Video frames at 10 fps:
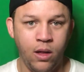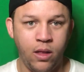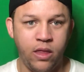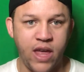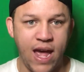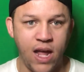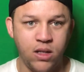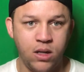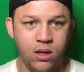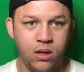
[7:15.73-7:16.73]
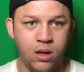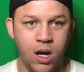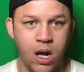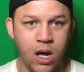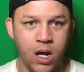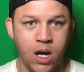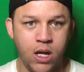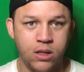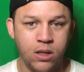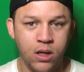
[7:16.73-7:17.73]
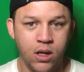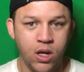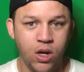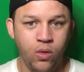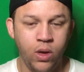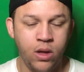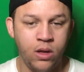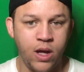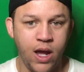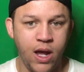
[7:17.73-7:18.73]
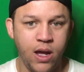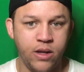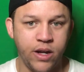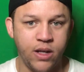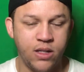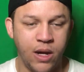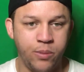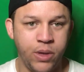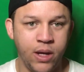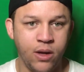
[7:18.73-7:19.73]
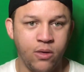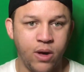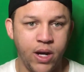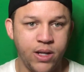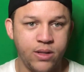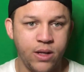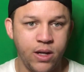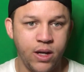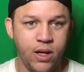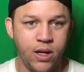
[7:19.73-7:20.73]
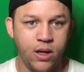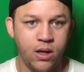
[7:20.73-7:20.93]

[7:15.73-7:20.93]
that night when they did something crazy.